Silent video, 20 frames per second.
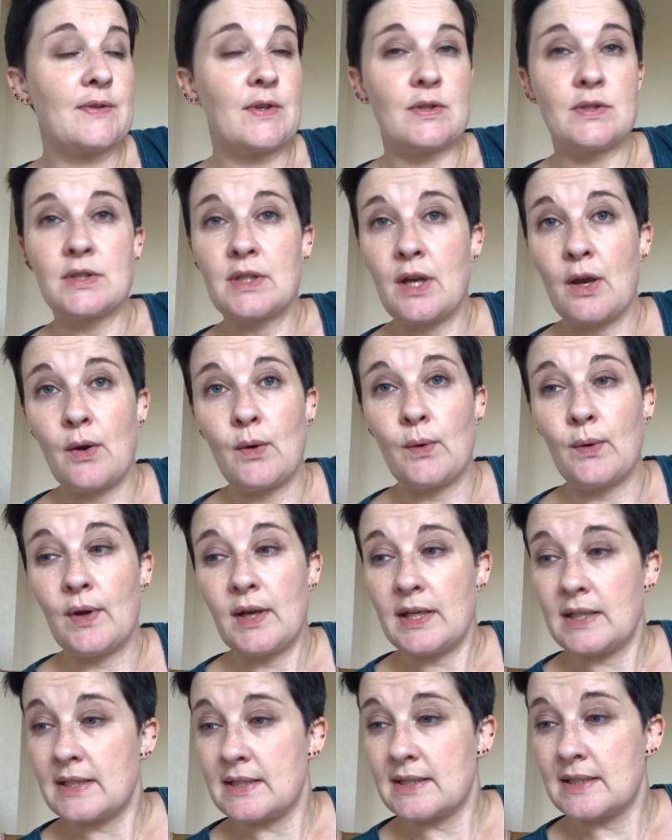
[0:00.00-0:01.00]
I've got to go
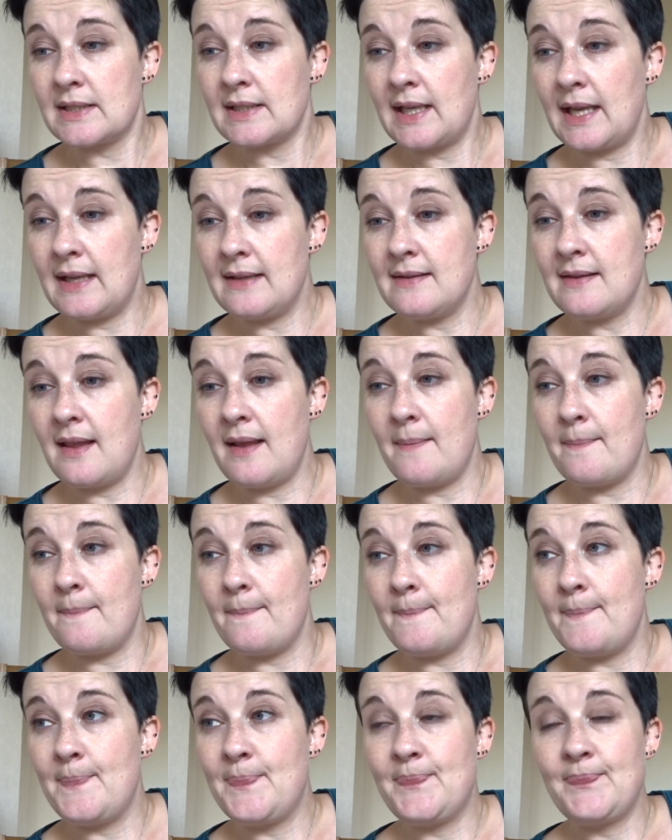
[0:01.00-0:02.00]
and get
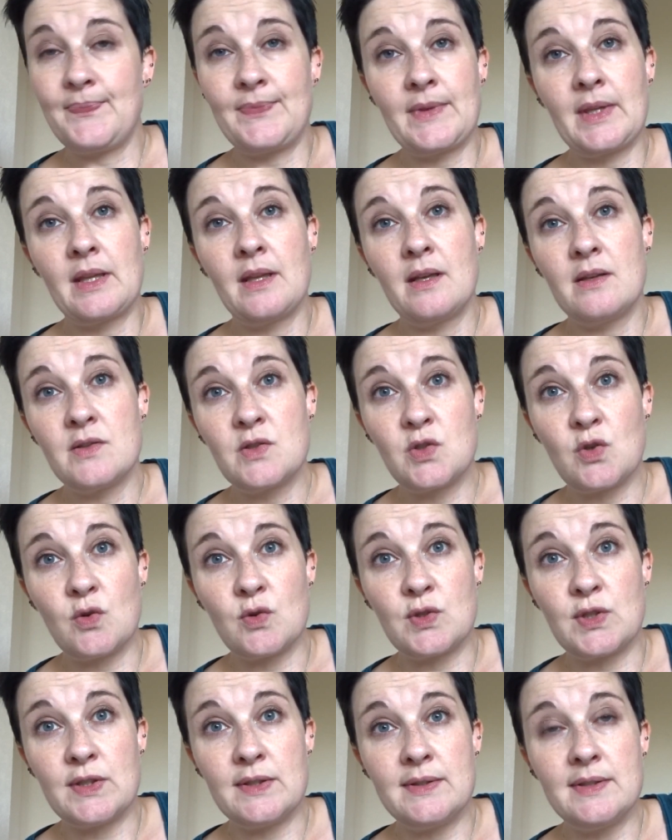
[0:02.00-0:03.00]
them
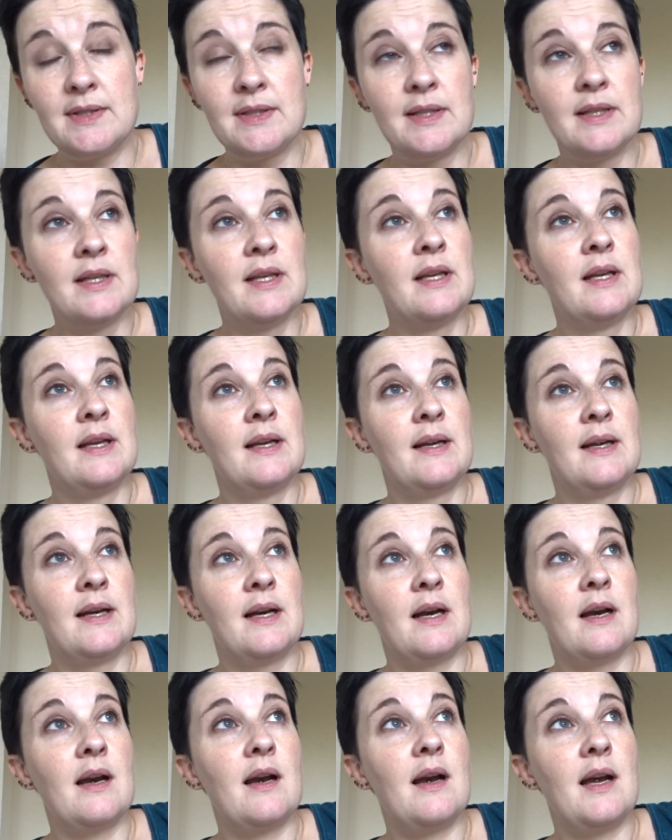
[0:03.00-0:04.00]
sorted.
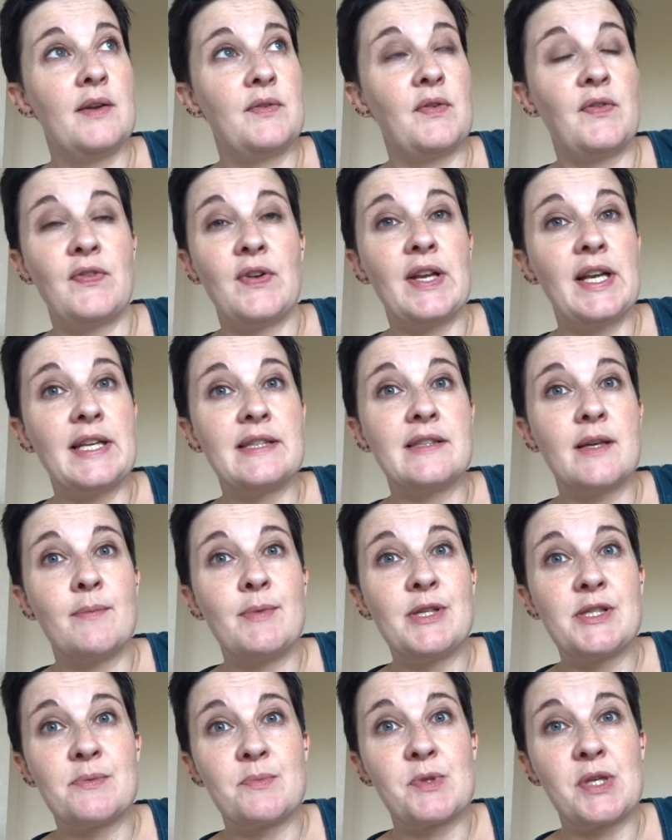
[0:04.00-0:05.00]
I have a feeling there'll
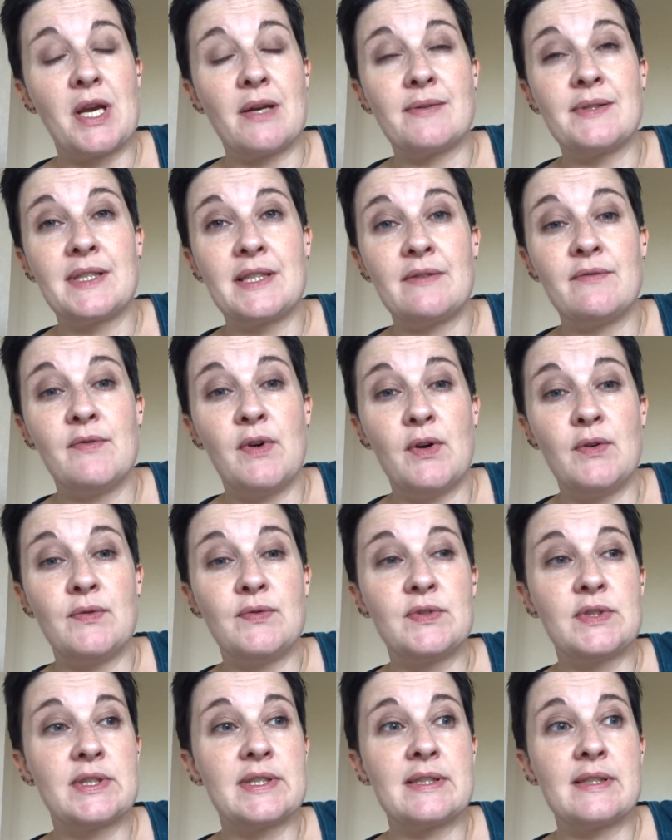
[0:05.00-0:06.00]
be some shouting
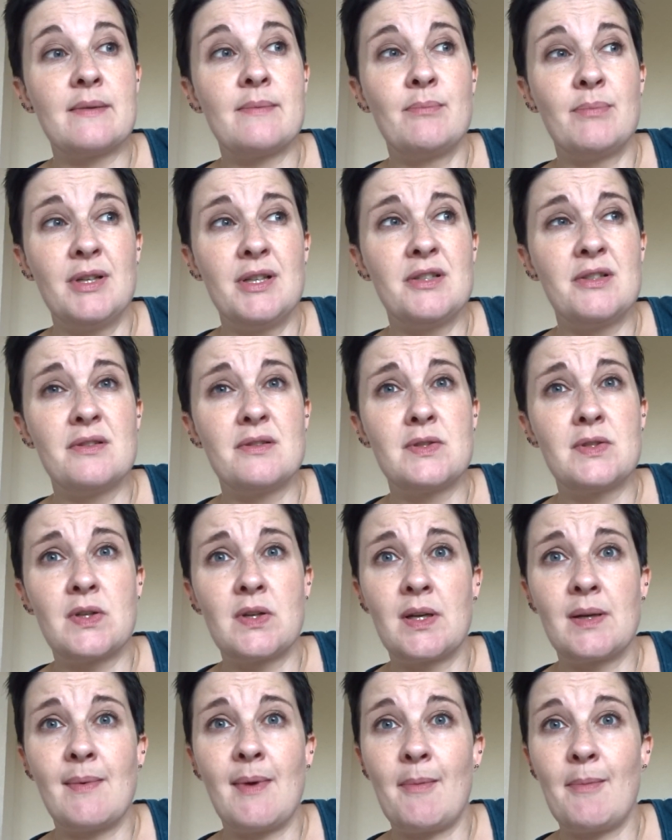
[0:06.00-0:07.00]
involved because I'm pretty sure they're
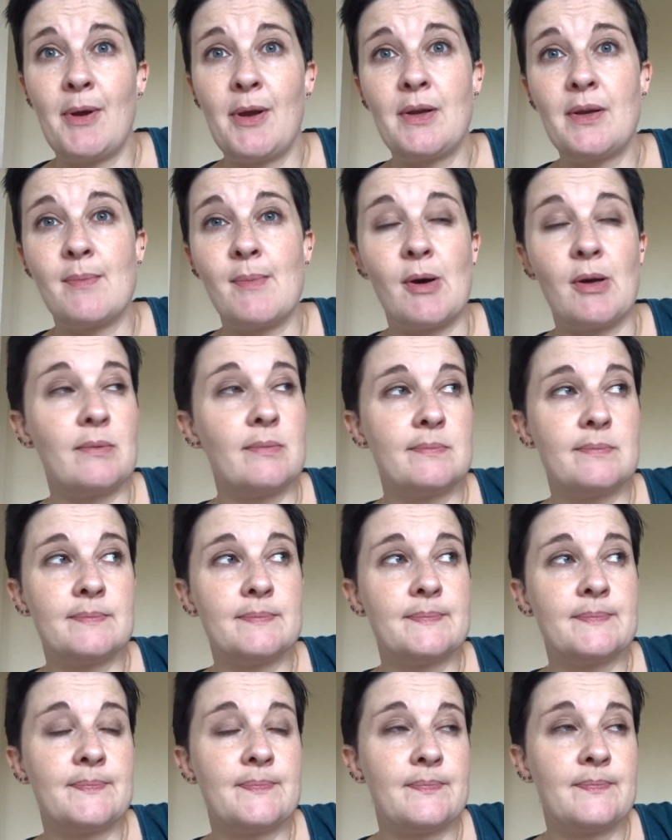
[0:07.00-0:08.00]
talking about Pokemon
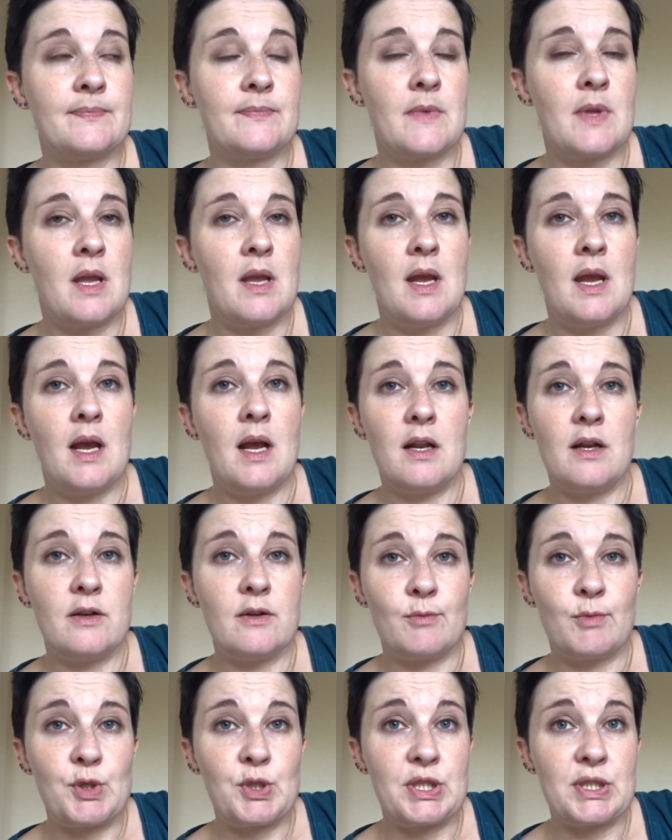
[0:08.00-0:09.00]
and
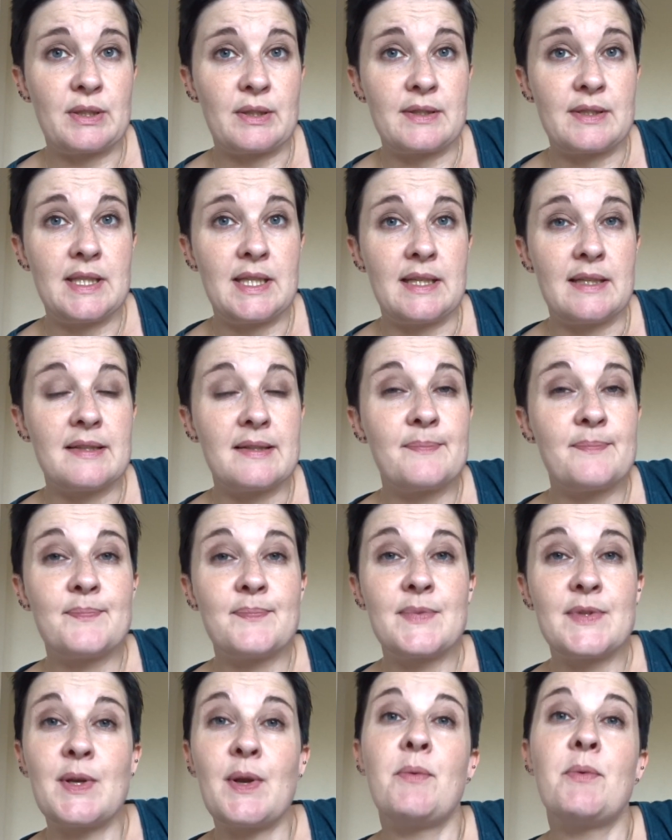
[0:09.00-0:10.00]
not brushing my teeth.
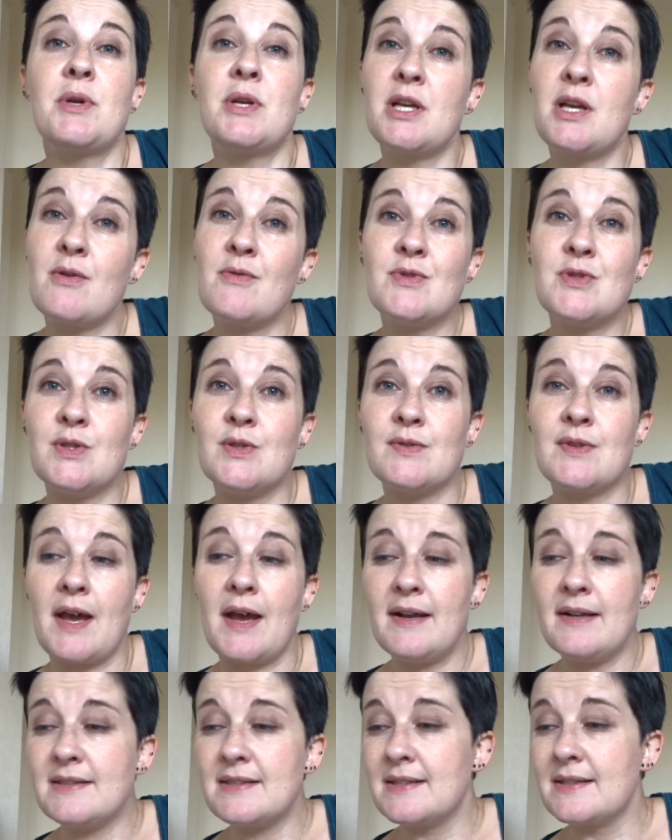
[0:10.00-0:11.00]
So I'm going to go and do
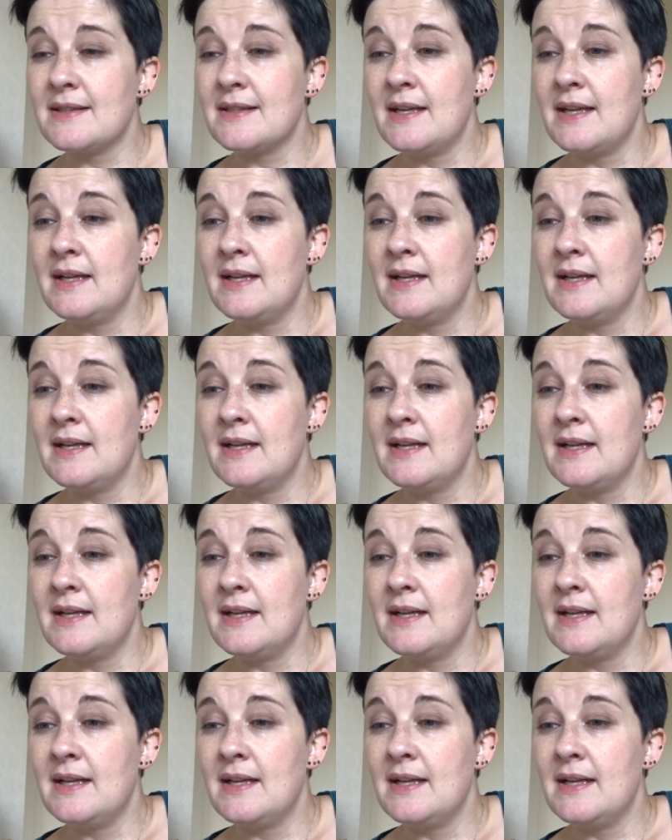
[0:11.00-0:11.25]
that.